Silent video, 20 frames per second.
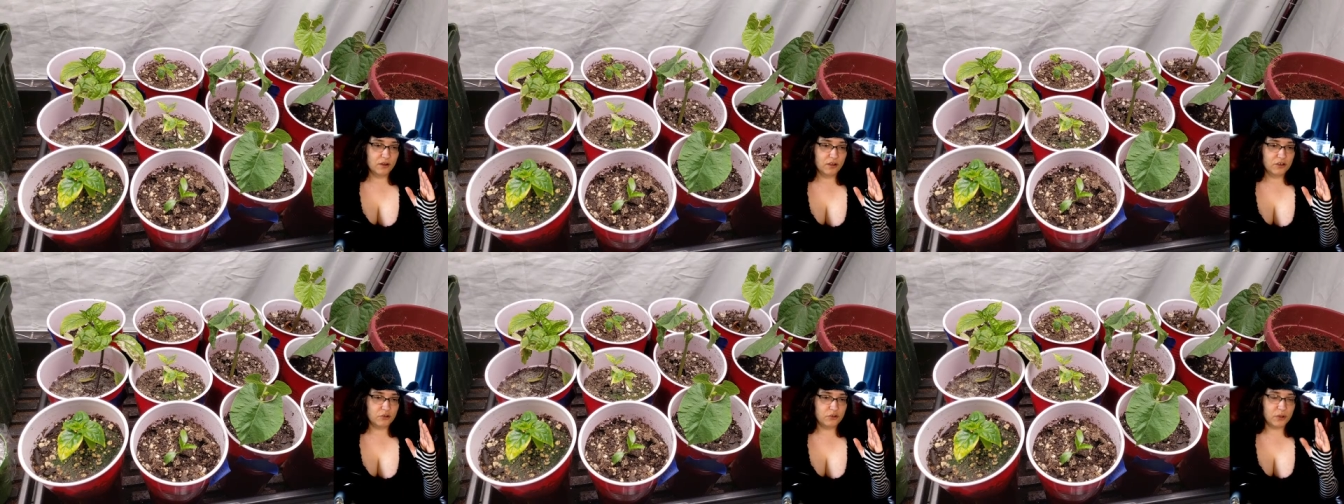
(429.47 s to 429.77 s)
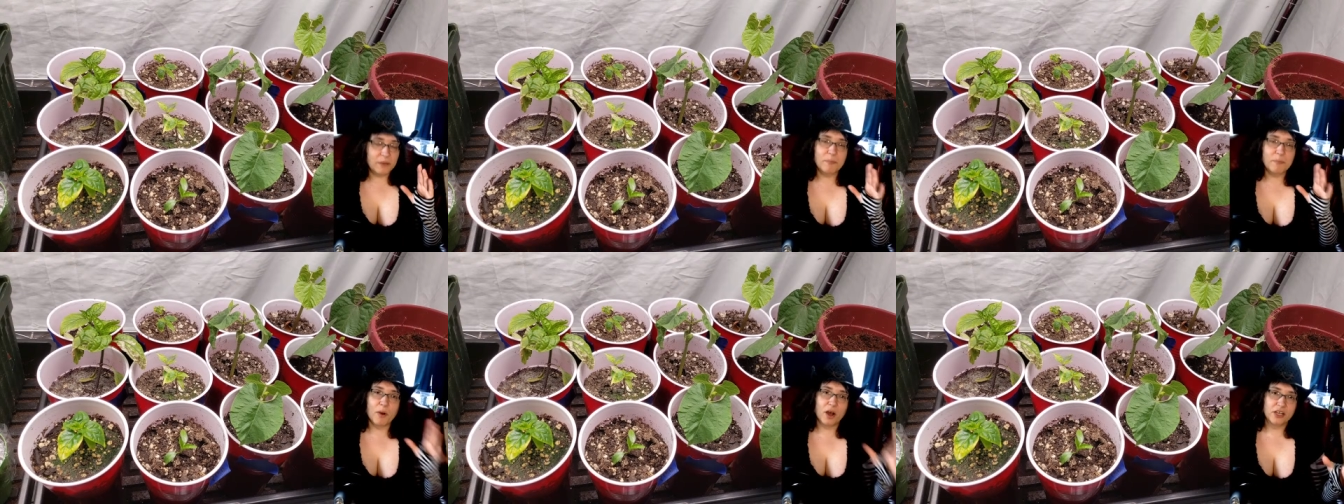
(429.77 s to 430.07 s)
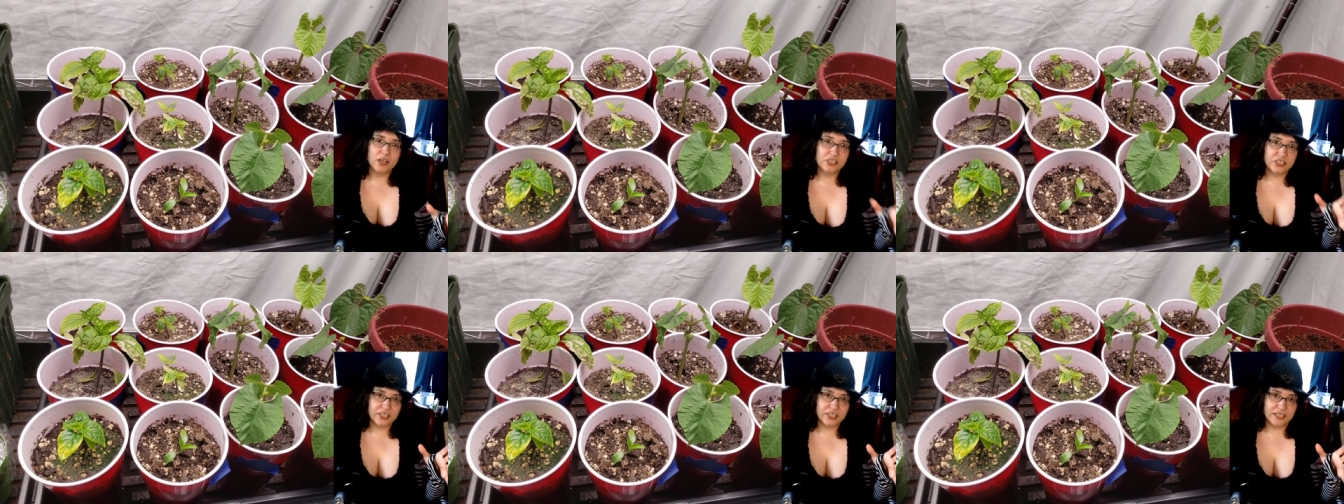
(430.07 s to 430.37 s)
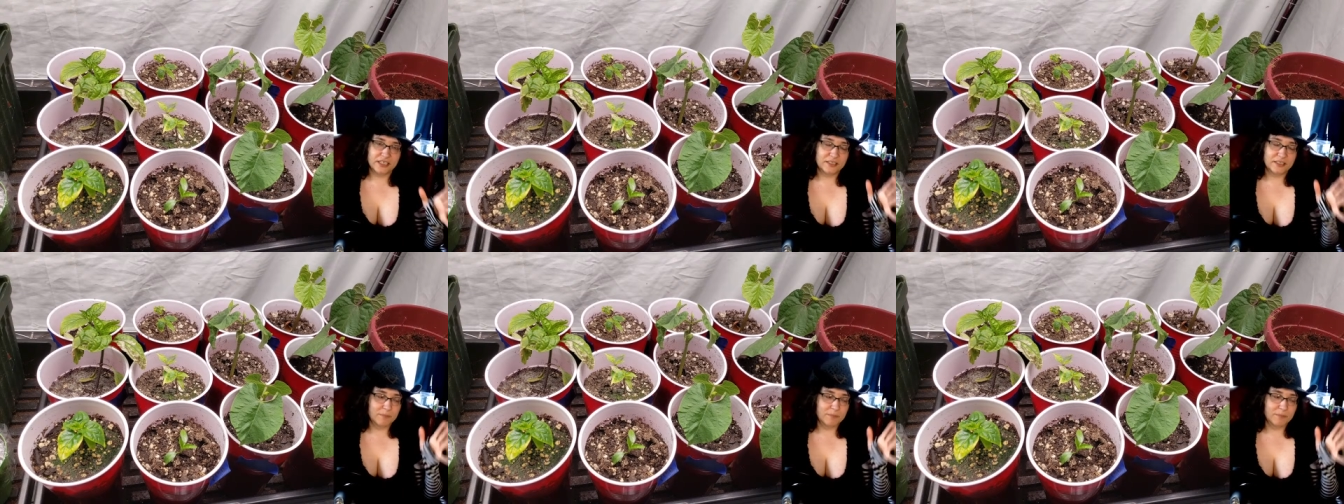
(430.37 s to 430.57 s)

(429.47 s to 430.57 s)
doing bonchis,